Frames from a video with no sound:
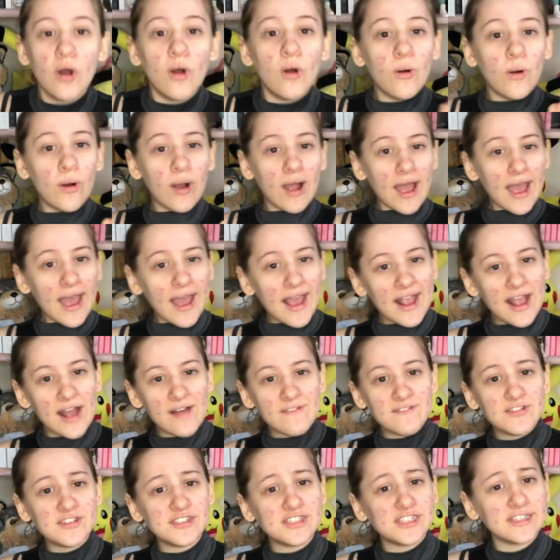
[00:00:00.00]
Or hey,
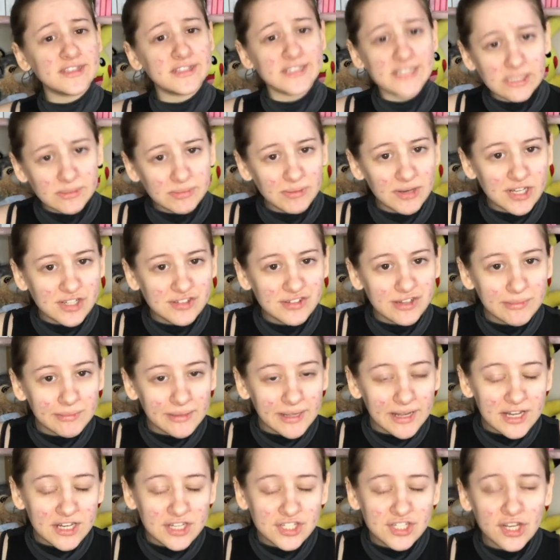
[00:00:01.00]
have you seen this by
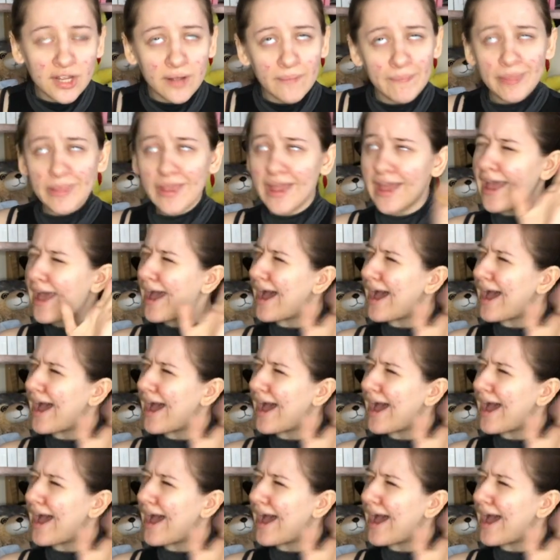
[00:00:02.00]
Dreamcatcher?